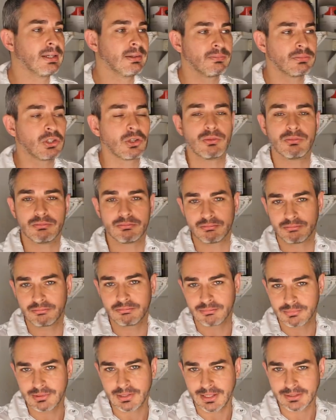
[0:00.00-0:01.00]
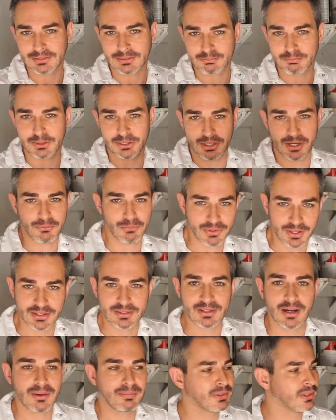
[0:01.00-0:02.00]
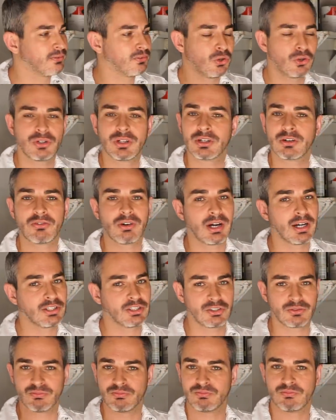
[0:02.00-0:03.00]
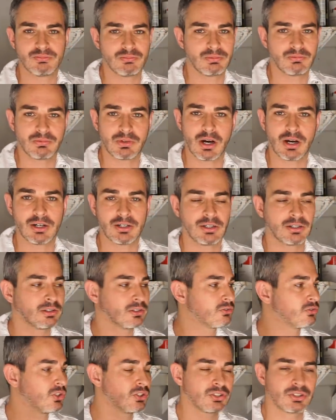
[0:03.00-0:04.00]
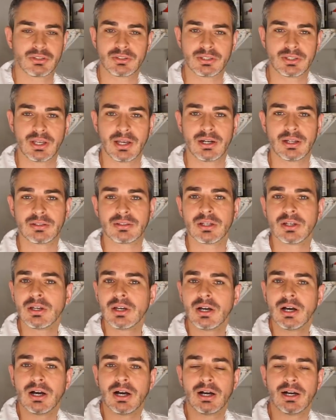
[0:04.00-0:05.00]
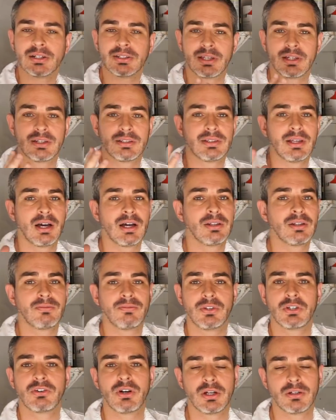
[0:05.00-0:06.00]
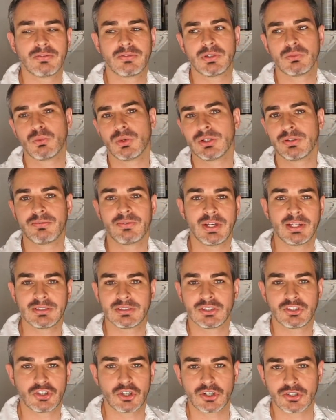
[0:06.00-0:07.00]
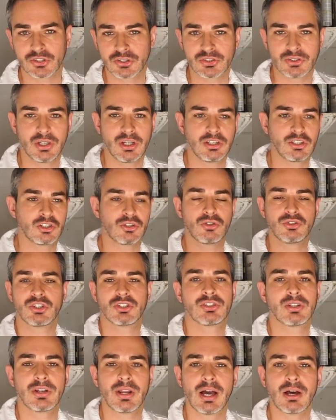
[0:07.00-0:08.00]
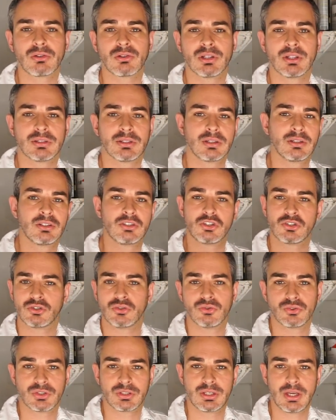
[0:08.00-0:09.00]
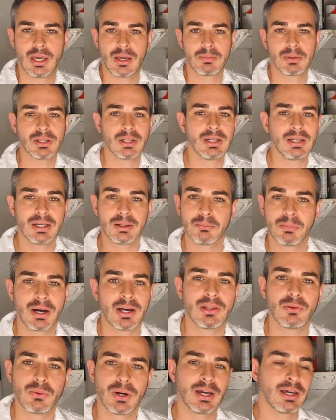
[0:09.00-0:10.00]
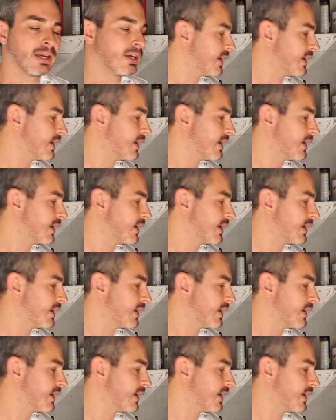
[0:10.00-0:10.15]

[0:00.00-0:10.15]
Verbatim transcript: so let's be done with that topic. If you own a garage, hire an electrician, get it, uh, get it done, and figure out if you want a fancy charging station or just an outlet, and you just use a cable. And by the way,